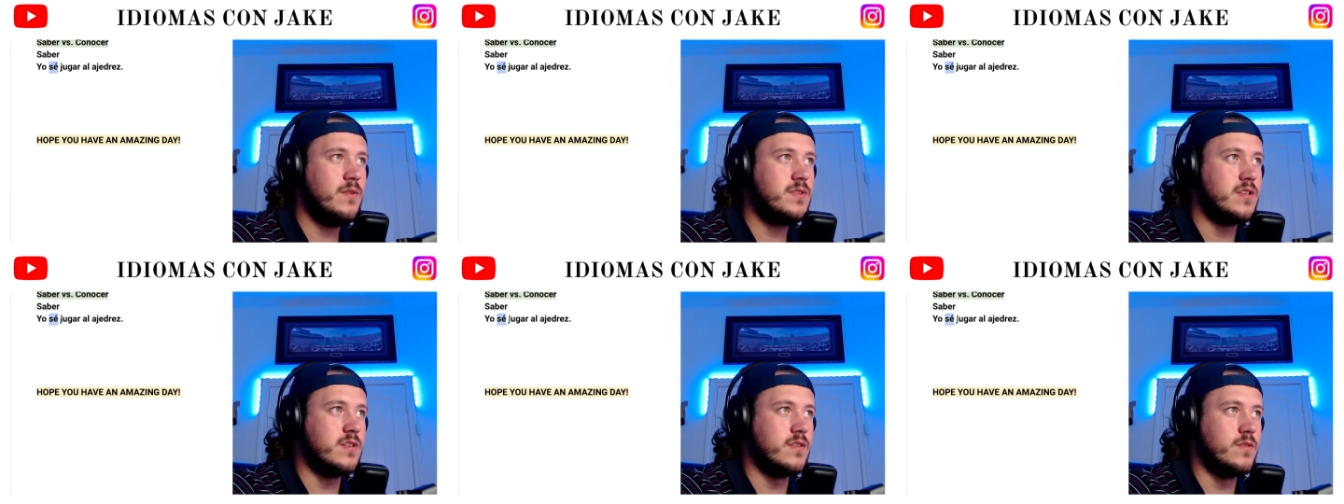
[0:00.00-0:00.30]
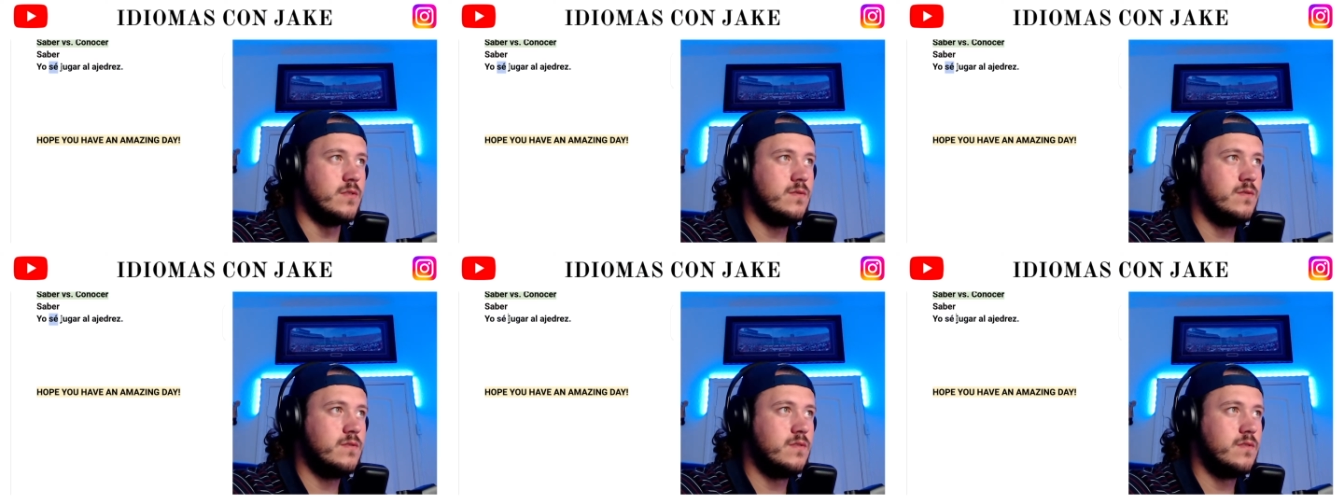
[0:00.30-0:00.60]

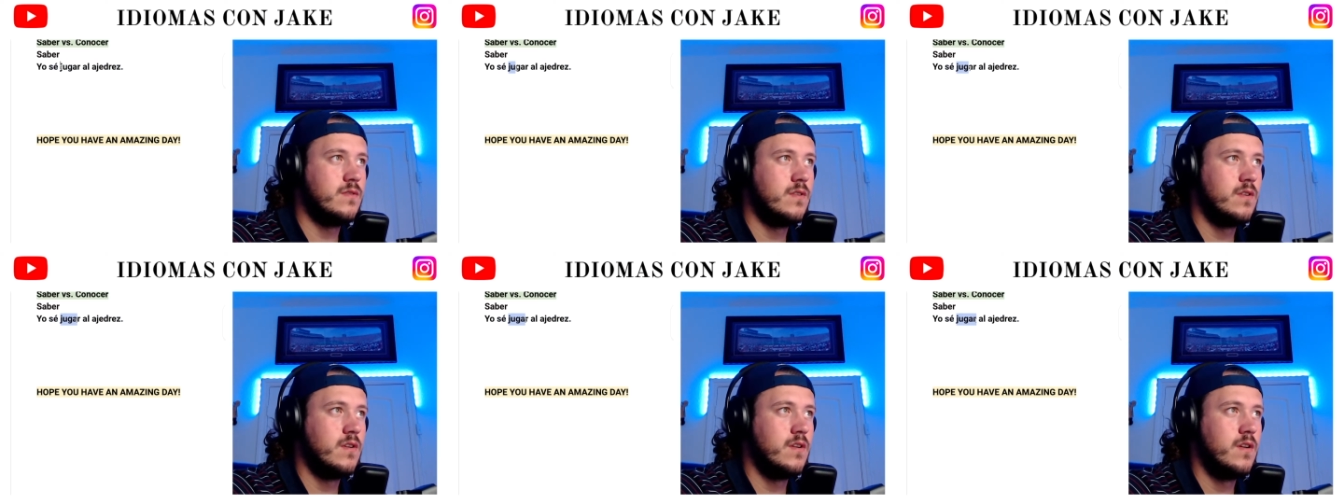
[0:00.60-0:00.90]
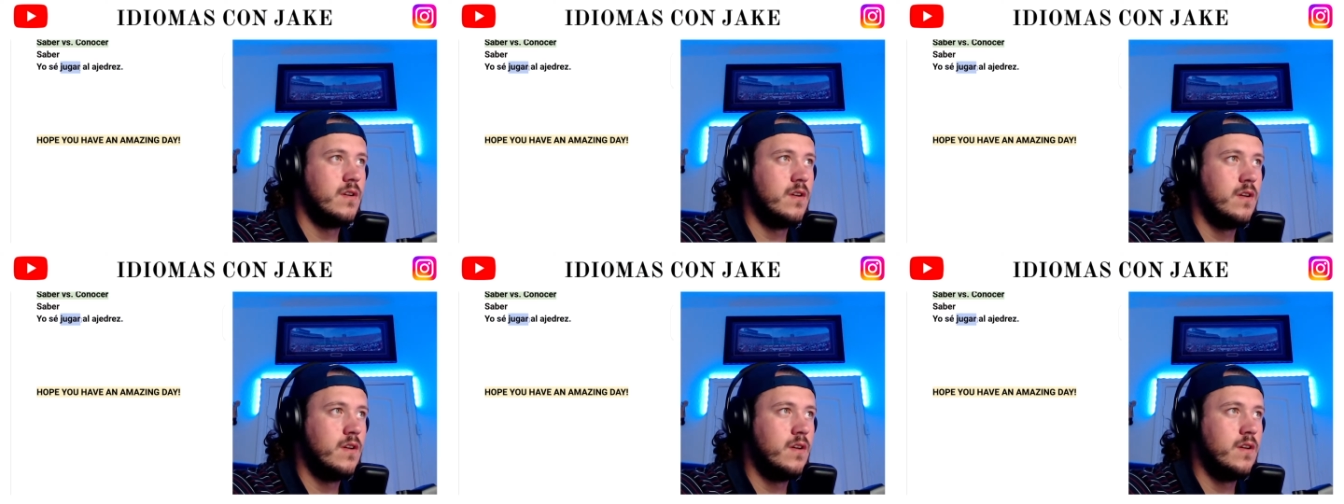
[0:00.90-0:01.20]
to
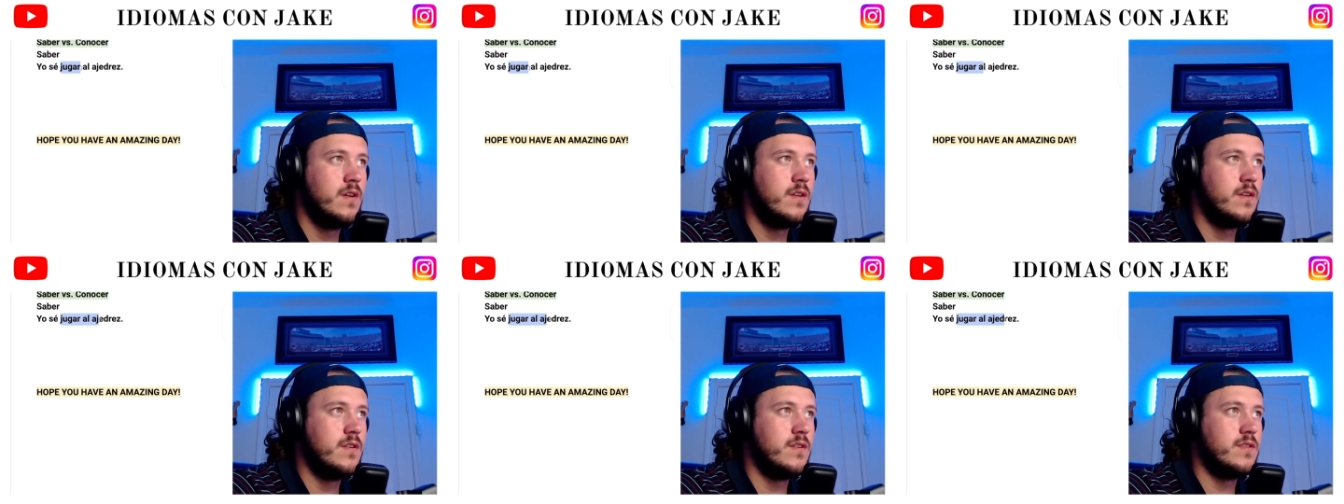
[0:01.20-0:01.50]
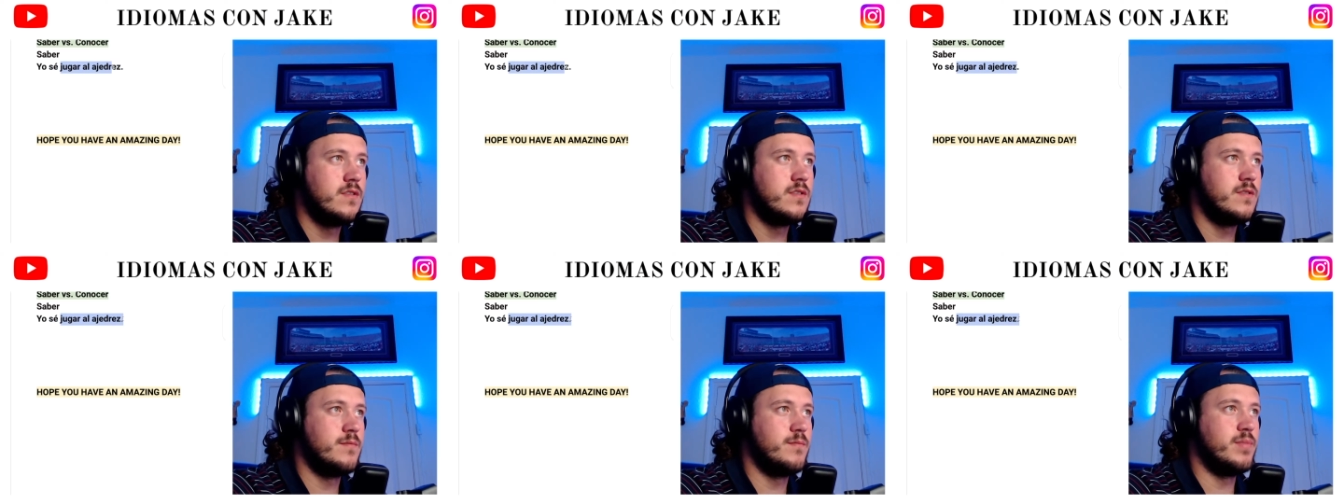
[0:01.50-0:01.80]

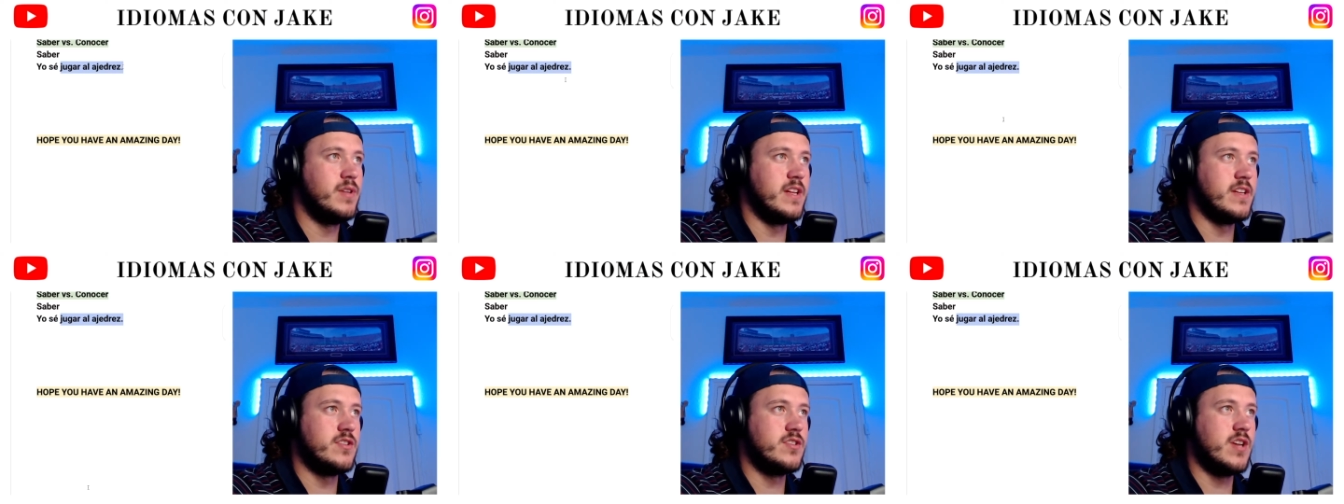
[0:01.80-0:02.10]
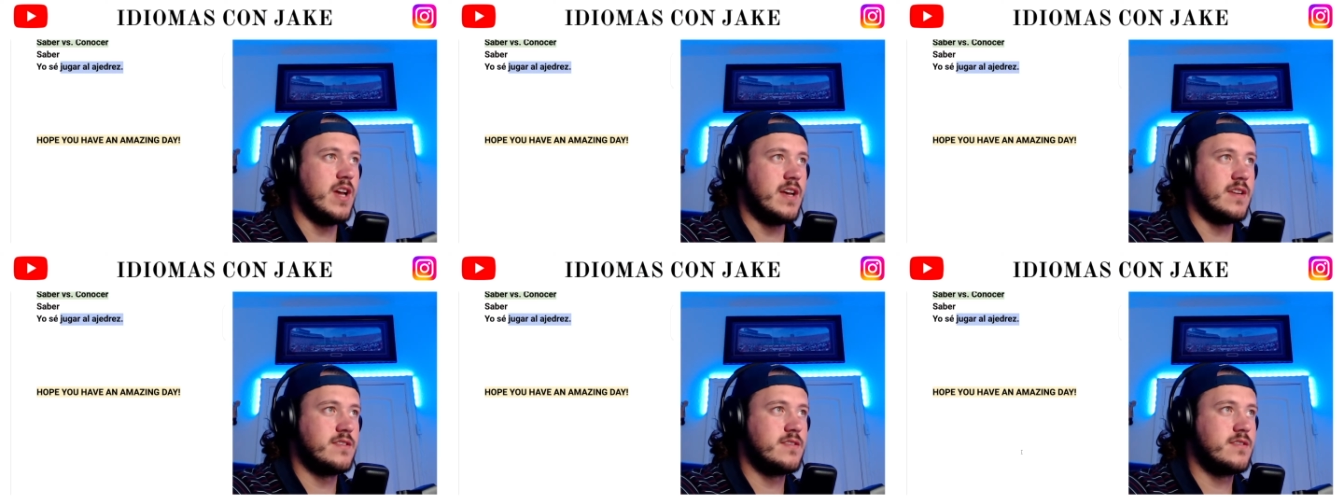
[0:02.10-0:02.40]
play
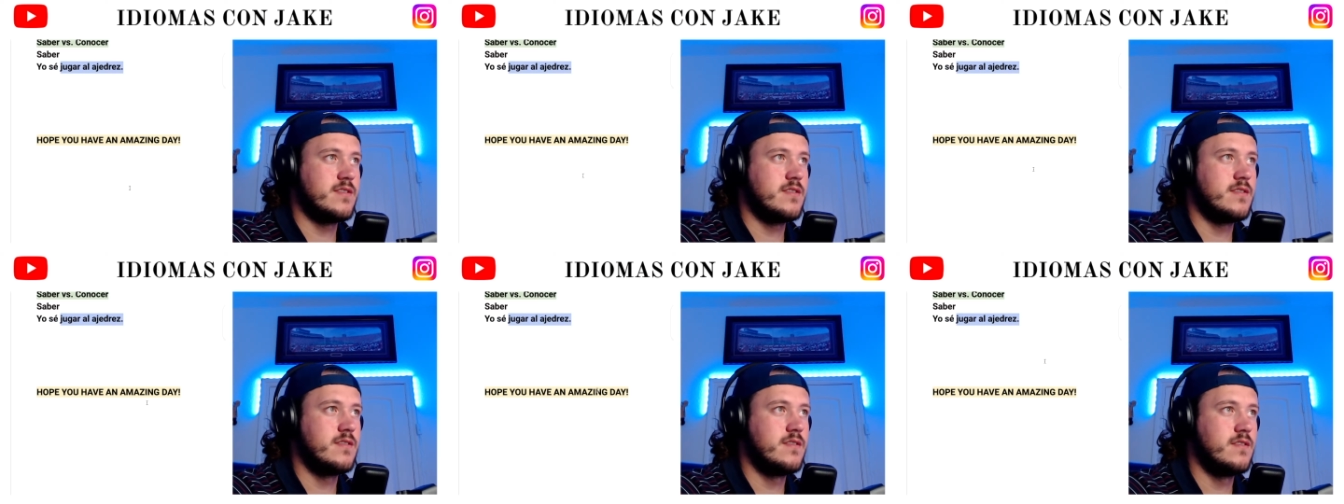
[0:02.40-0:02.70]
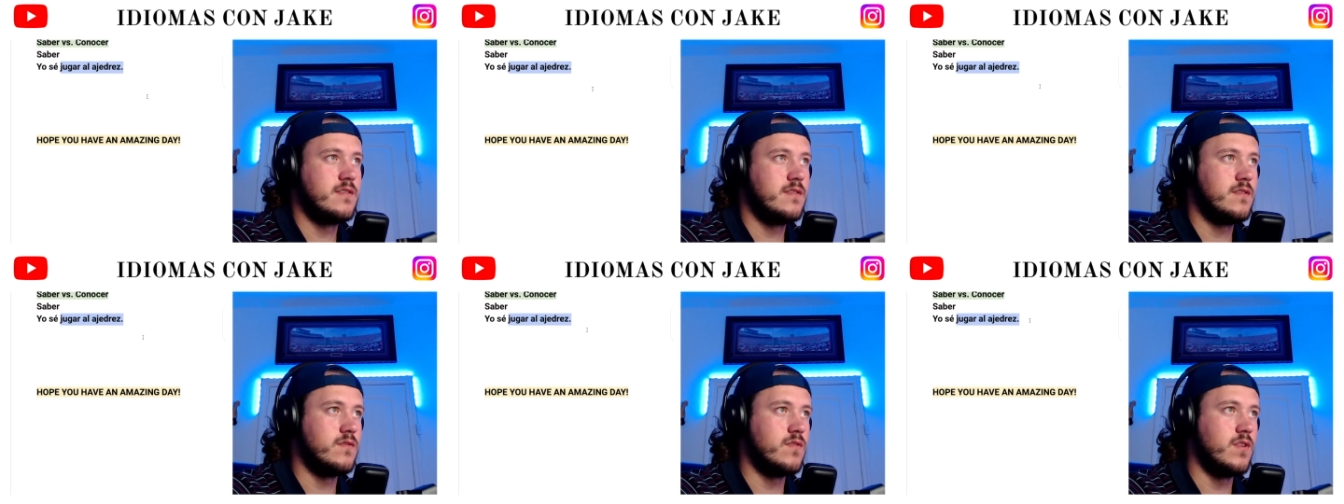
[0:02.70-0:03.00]
chess,
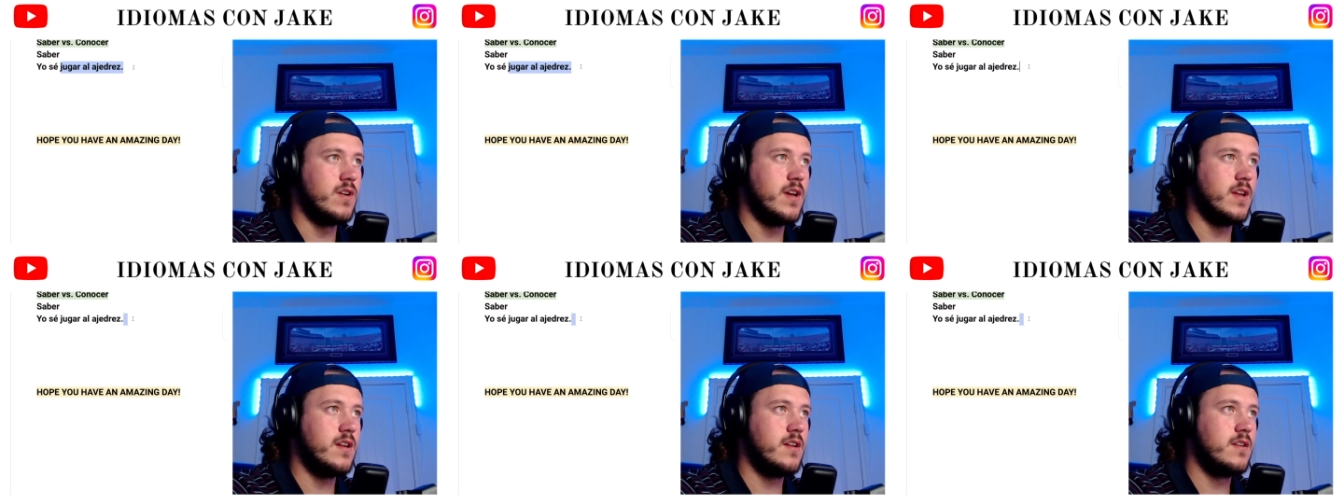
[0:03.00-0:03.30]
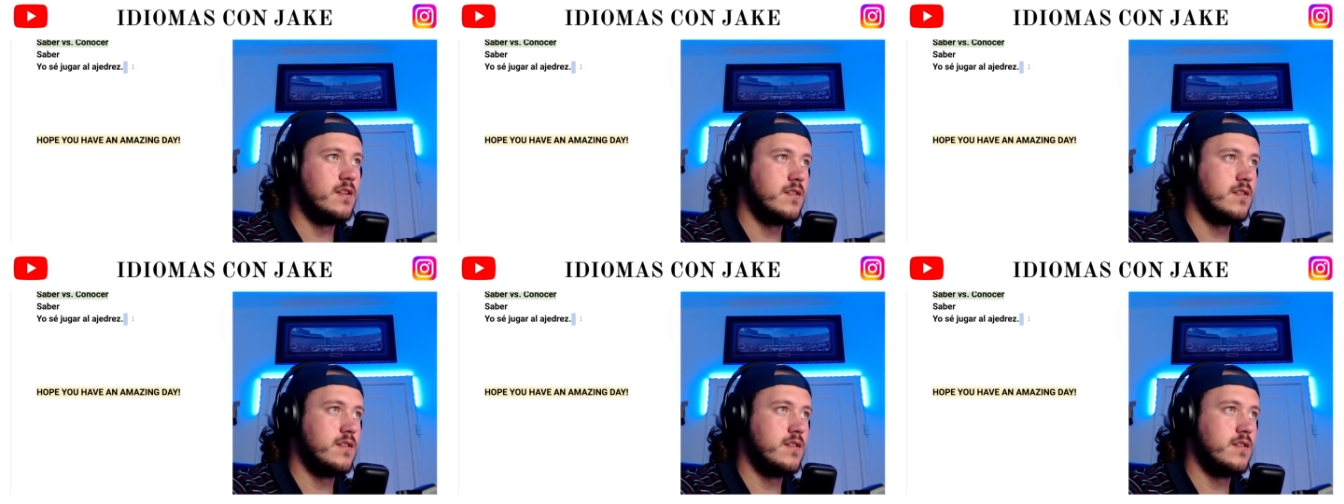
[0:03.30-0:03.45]
right?